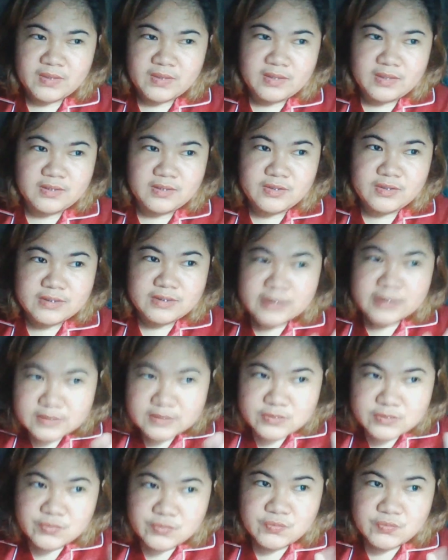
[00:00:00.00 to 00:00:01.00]
you need
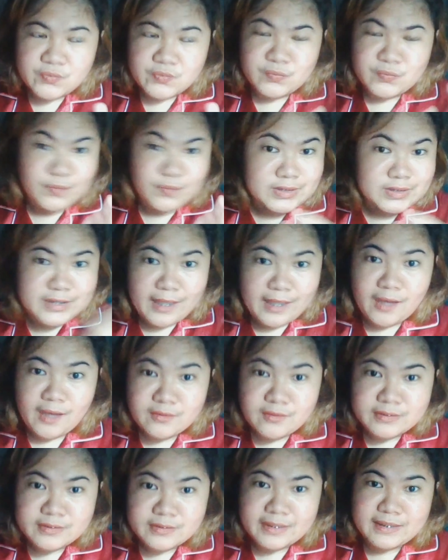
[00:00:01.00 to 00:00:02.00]
to watch
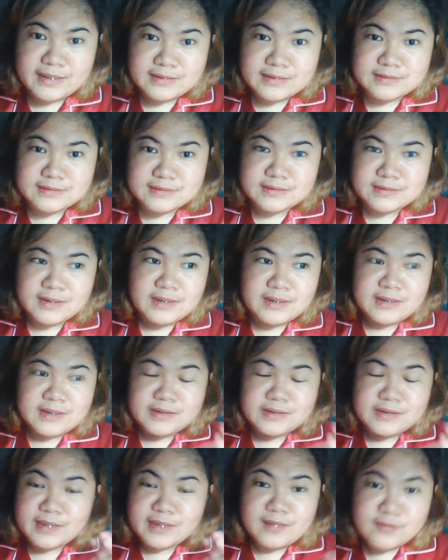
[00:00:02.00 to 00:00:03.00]
out and
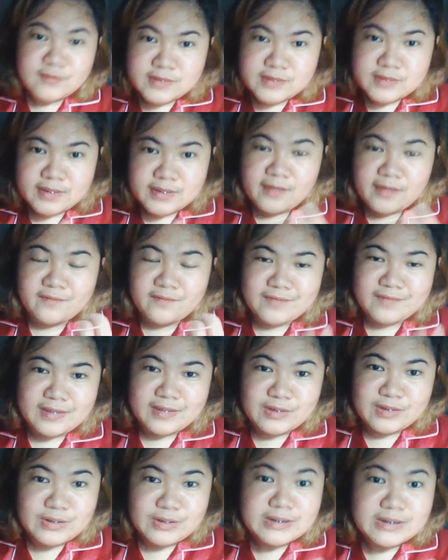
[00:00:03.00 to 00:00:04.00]
tell yourself
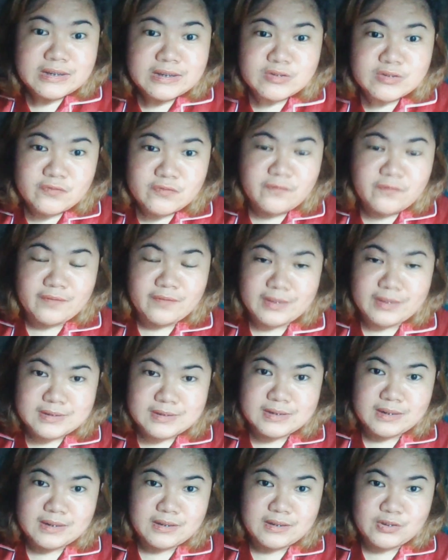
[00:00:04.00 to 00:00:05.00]
that you need to fix
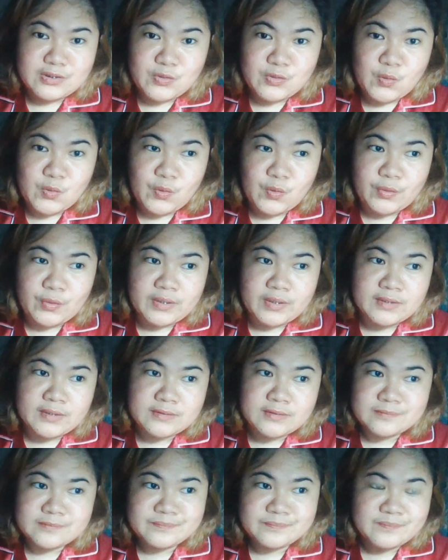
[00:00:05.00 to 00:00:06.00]
your
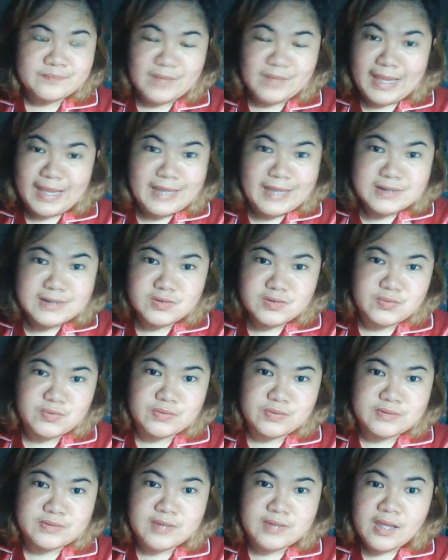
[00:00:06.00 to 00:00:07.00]

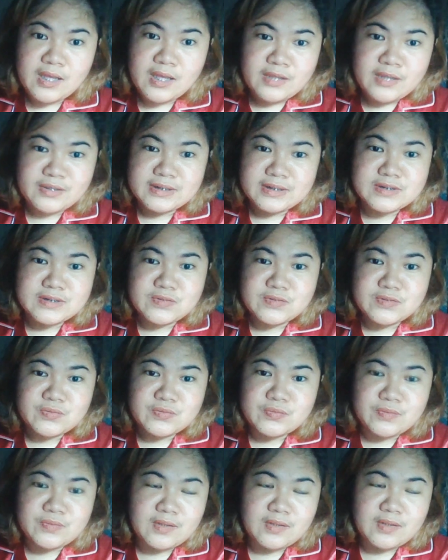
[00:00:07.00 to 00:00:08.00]
answers. You need
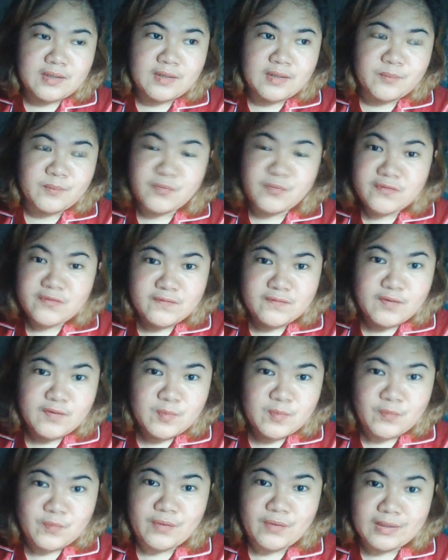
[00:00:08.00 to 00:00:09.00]
to
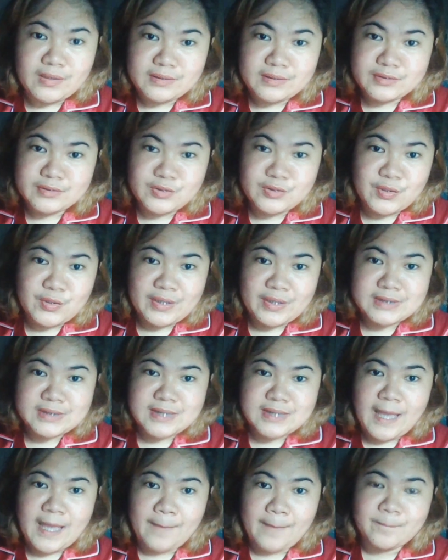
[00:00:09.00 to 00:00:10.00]
perform well on your
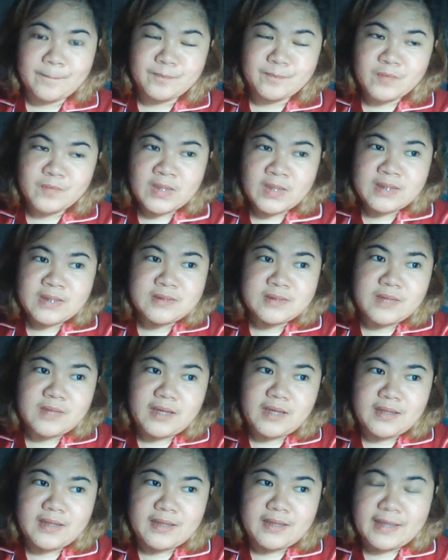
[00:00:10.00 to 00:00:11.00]
exam.
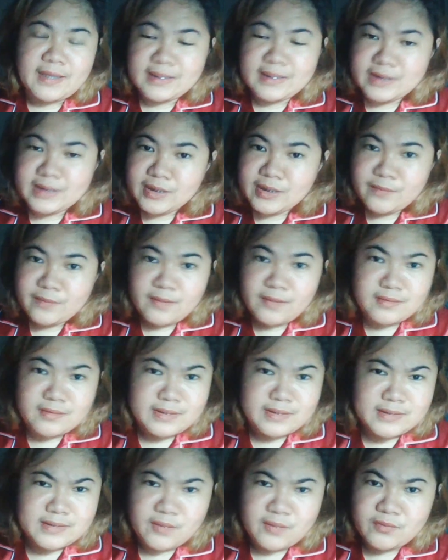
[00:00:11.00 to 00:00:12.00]
Anything about
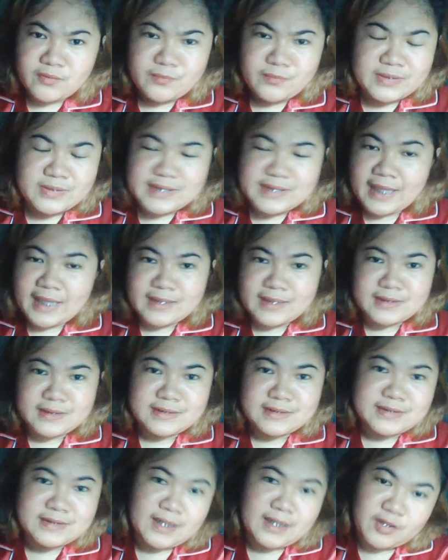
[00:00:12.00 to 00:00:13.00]
that, I will be
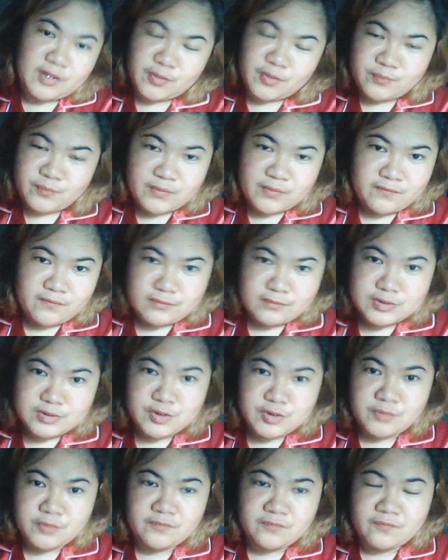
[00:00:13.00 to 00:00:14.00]
tackling that on my
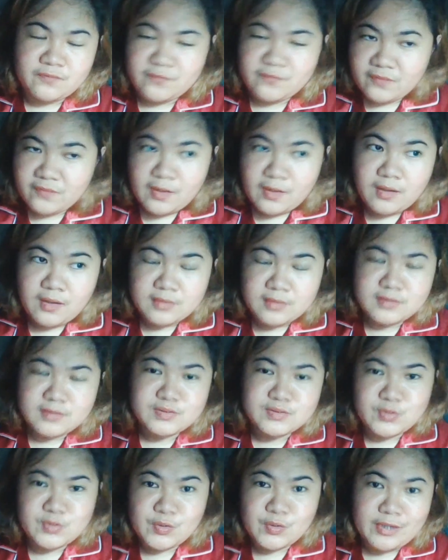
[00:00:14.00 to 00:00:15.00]
future vlog,
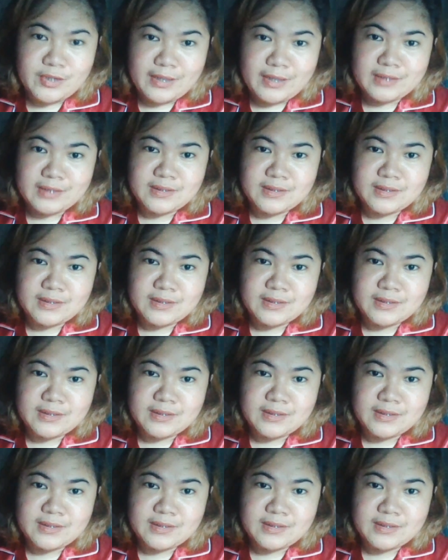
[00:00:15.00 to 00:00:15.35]
so that